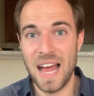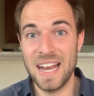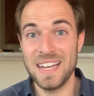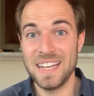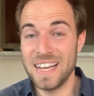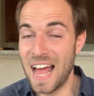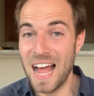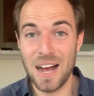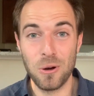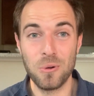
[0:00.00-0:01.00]
And
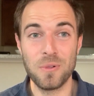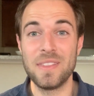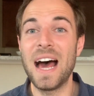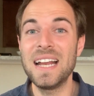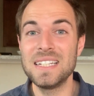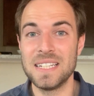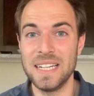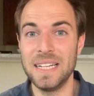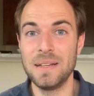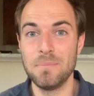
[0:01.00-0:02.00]
now that is
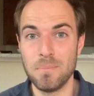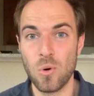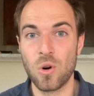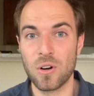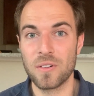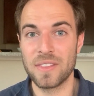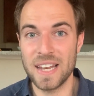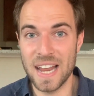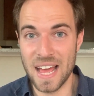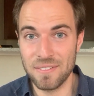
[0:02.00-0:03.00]
needed more
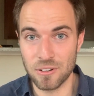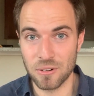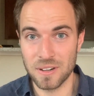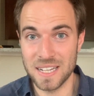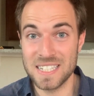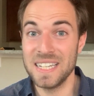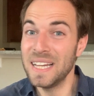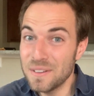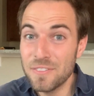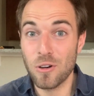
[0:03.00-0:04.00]
than ever. It's
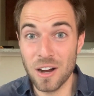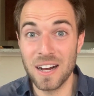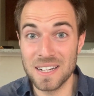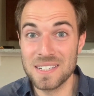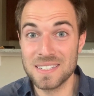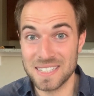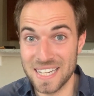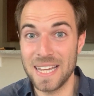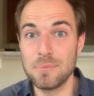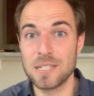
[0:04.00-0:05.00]
needed for us to
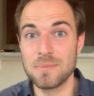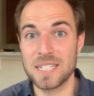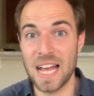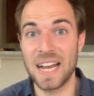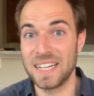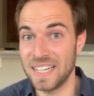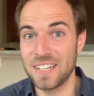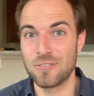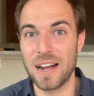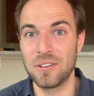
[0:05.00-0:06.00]
keep some sanity
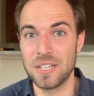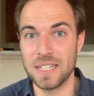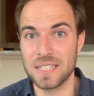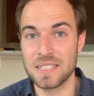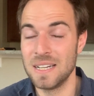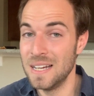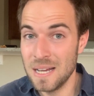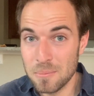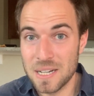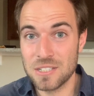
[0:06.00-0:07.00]
and groundedness,
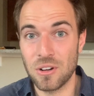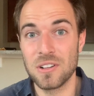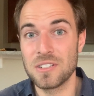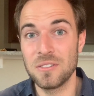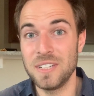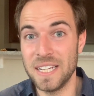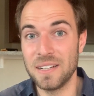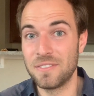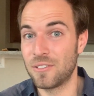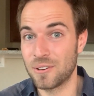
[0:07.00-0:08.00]
but it's also
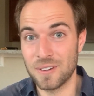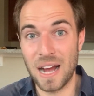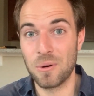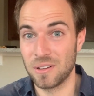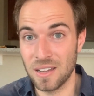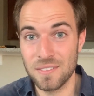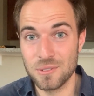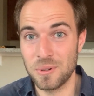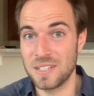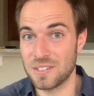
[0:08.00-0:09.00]
needed for our
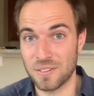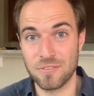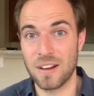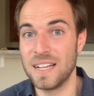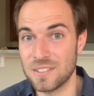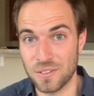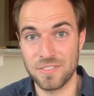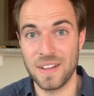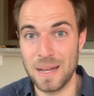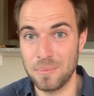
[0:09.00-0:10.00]
loved ones, our friends, our
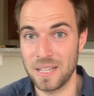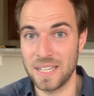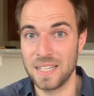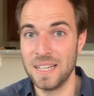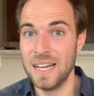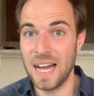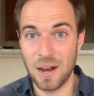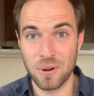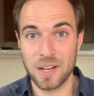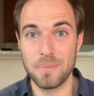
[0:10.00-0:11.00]
family,
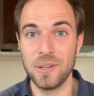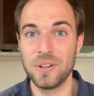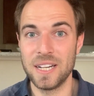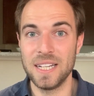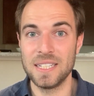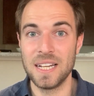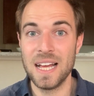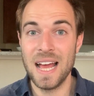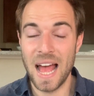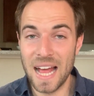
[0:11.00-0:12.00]
our community,
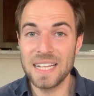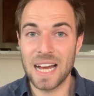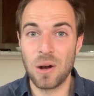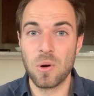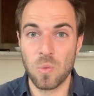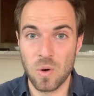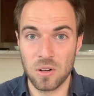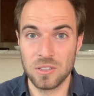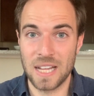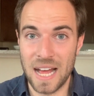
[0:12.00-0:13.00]
and our
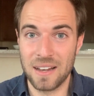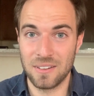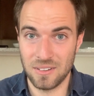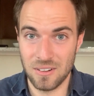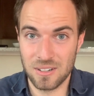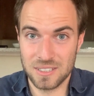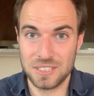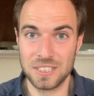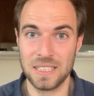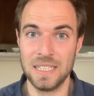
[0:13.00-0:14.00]
world at
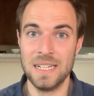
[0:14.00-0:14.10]
large.